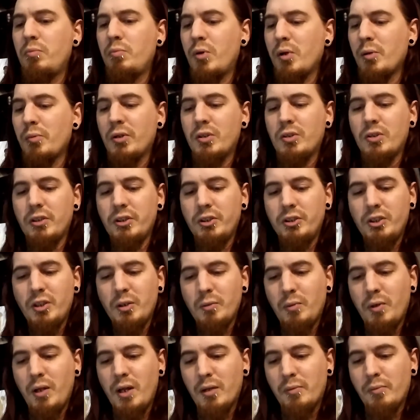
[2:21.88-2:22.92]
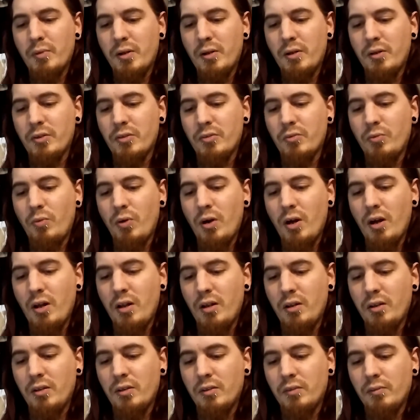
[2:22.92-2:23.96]
pretty much legit black metal as
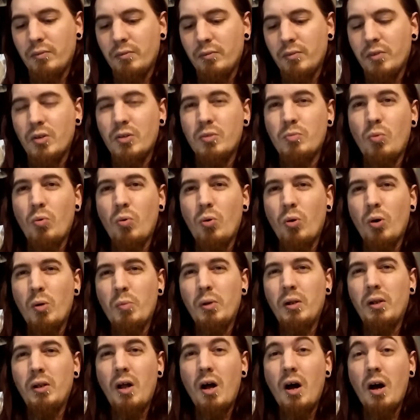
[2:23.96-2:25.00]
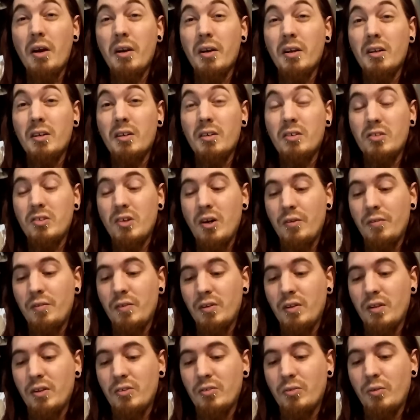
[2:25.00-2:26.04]
well there's more melodic stuff
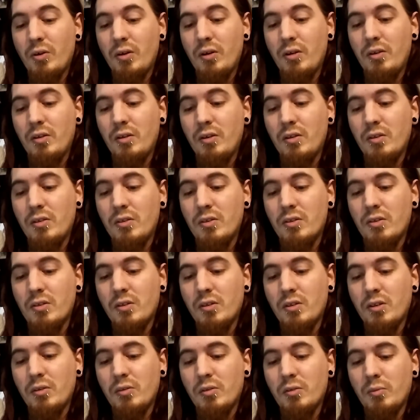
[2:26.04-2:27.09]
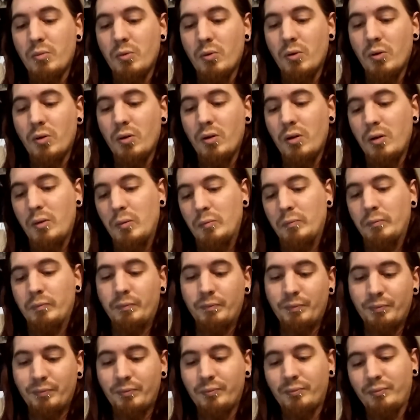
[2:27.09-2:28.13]
in this one, and there's a little bit more
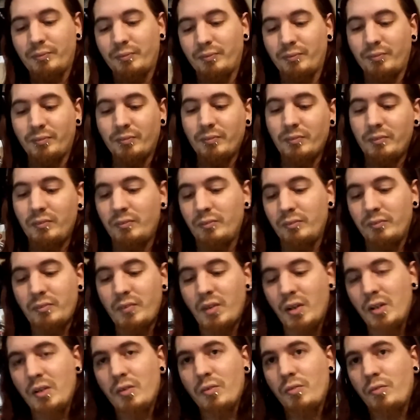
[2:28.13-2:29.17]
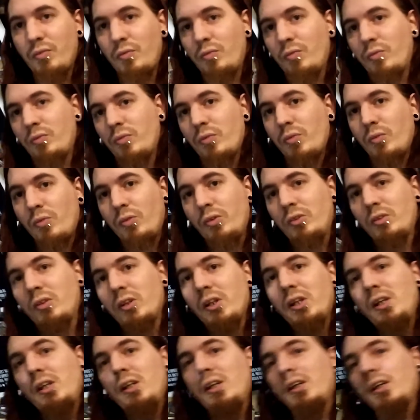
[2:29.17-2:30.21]
kind of
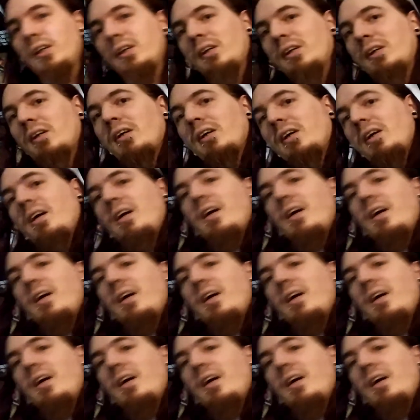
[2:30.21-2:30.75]
leaning